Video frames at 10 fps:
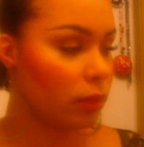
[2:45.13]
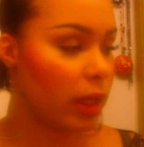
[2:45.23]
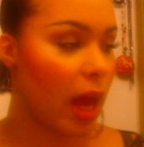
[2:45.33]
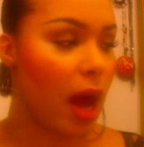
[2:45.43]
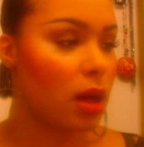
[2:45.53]

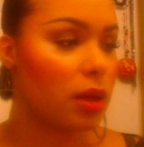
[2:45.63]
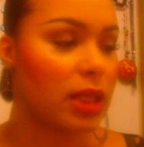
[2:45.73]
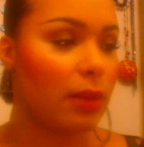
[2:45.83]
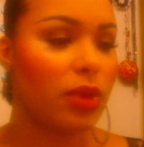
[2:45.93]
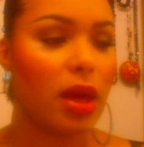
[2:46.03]
Yeah, and
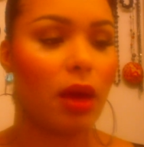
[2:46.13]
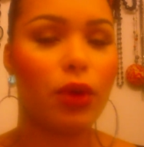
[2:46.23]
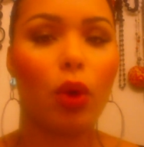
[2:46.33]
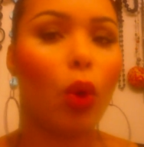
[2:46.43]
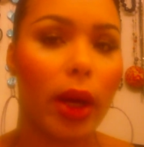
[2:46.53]
same thing. If
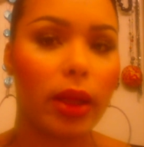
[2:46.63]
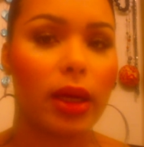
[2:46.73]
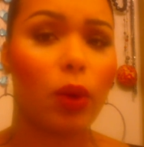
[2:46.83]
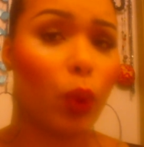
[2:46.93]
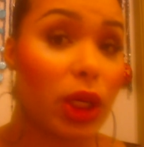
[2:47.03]
you're
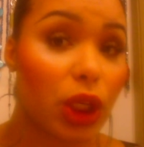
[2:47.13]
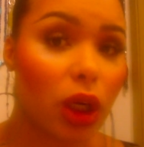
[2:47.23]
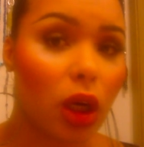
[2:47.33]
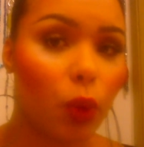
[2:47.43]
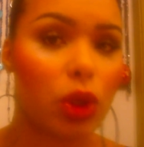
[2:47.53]
oily in
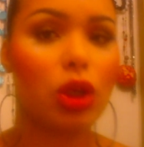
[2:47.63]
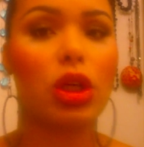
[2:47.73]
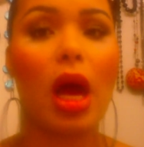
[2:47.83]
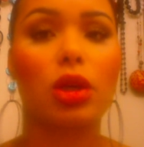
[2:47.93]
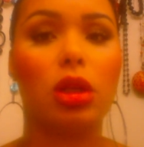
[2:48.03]
winter, which you
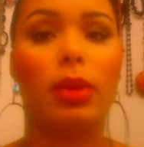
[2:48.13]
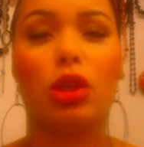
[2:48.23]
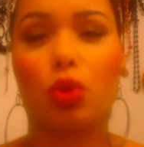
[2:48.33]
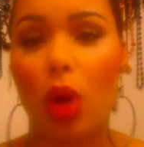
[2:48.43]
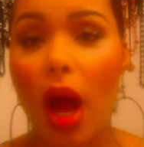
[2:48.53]
should actually be
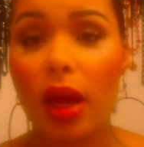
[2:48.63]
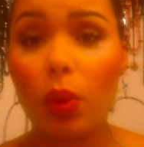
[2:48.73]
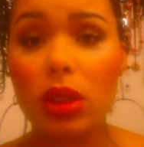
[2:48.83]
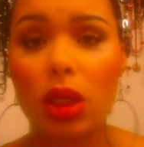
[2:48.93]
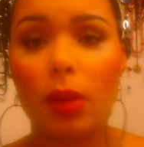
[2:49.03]
dry
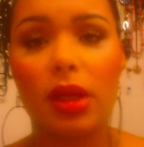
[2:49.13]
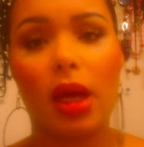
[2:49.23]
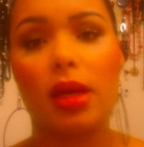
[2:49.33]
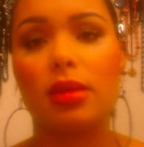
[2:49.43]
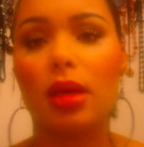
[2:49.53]
in winter
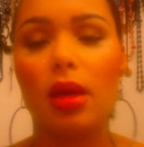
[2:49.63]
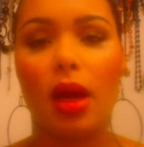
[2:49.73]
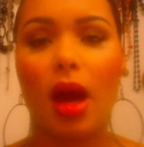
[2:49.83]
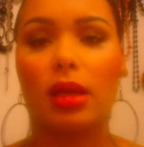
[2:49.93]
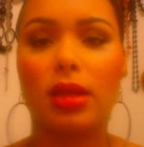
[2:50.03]
because
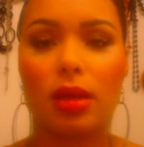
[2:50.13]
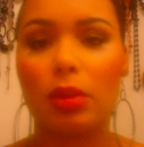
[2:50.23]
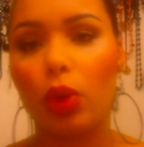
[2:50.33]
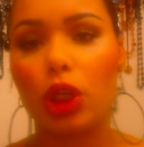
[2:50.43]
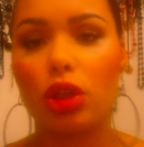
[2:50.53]
it kind of sucks
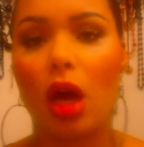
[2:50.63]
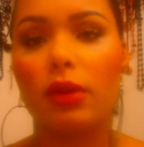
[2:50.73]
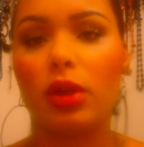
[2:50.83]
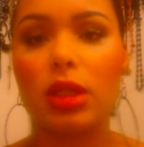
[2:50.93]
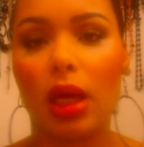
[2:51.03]
the moisture out
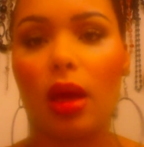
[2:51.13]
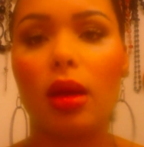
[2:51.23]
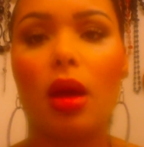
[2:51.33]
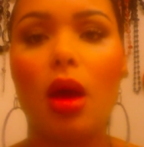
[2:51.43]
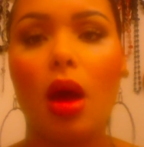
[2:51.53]
of your
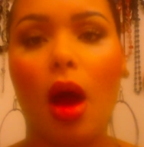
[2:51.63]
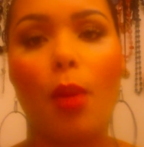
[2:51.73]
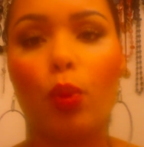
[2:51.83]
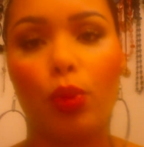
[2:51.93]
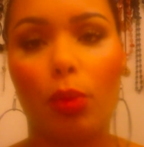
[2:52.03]
skin,
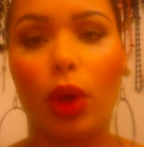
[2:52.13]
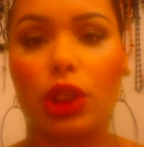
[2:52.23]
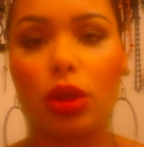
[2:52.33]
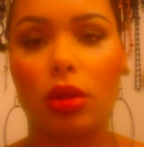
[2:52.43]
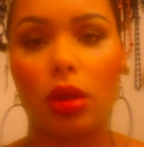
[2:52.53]
the
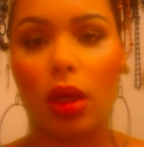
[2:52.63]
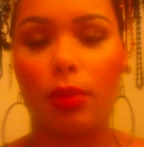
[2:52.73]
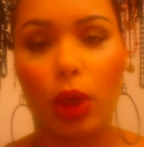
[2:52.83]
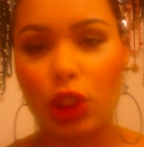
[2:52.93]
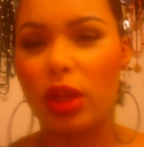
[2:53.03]
moisture in
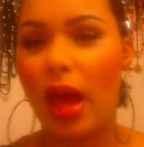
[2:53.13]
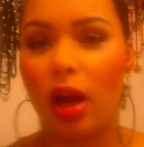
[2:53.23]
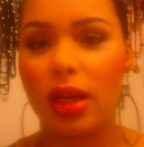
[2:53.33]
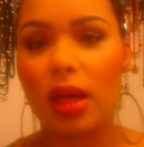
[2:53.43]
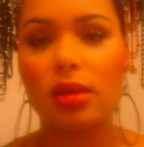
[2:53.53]
the
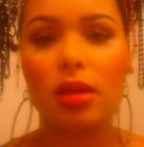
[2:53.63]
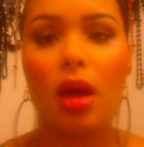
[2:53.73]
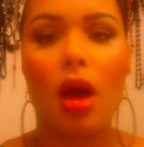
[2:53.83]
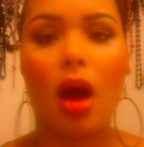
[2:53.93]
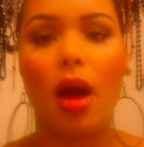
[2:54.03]
air does,
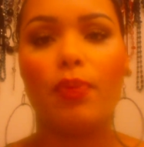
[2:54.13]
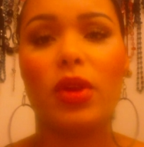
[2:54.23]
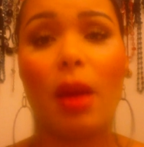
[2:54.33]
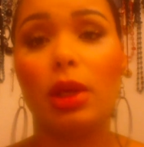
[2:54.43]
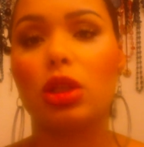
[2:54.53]

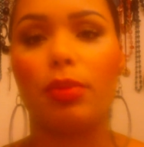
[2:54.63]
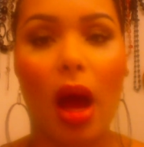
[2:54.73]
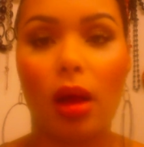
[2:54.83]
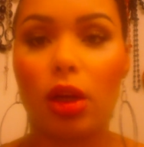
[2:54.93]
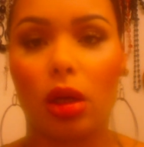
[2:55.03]
then that means
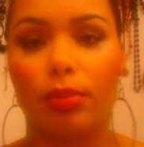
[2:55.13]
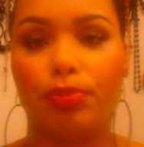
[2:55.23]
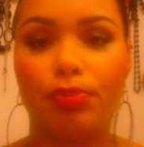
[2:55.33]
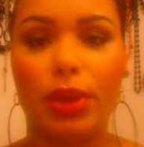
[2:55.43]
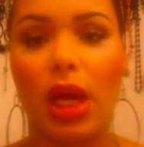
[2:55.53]
your
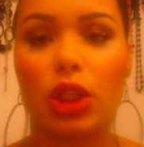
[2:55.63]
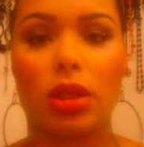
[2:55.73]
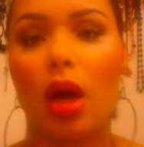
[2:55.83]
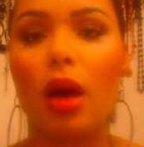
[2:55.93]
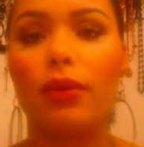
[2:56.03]
pH
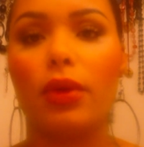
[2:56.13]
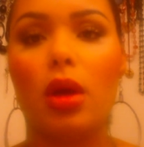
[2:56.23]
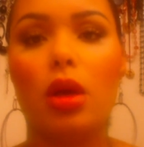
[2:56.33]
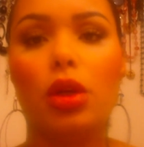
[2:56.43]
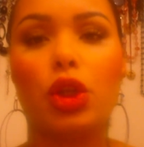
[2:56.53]
is off.
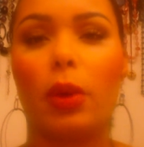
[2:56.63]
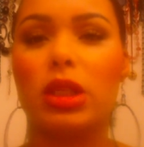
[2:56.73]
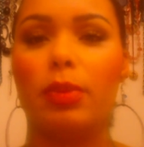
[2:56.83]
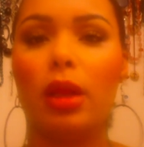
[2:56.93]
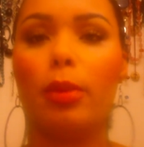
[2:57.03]
You should
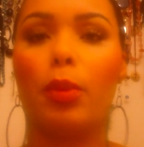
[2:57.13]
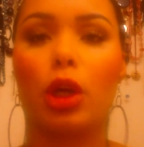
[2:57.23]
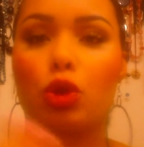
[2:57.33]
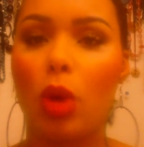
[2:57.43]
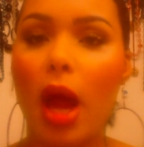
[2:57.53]
always be a little bit
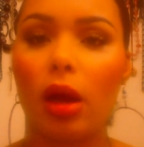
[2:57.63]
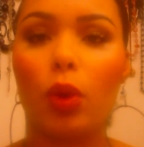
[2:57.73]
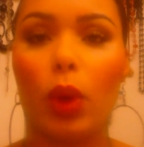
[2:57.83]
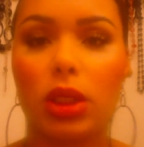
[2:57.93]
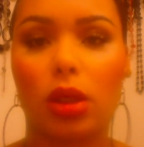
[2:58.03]
more drier
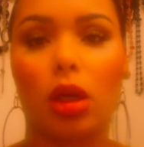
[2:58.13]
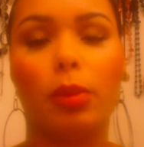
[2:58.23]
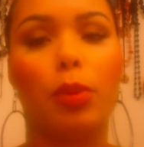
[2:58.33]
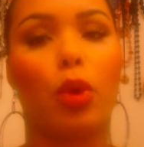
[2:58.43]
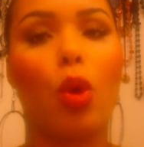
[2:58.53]
in winter and
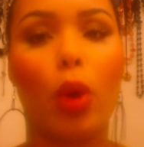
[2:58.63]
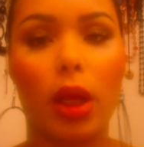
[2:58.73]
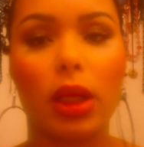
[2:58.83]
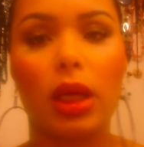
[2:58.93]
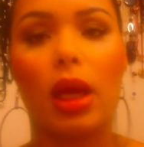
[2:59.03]
a little bit more
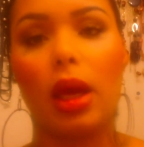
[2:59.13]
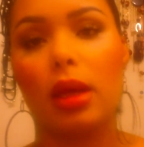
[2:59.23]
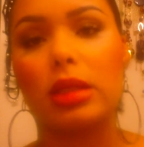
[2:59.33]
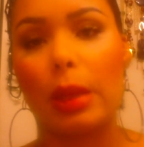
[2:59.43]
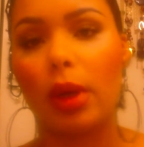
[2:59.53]
oily
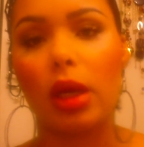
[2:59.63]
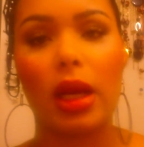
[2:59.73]
in summer.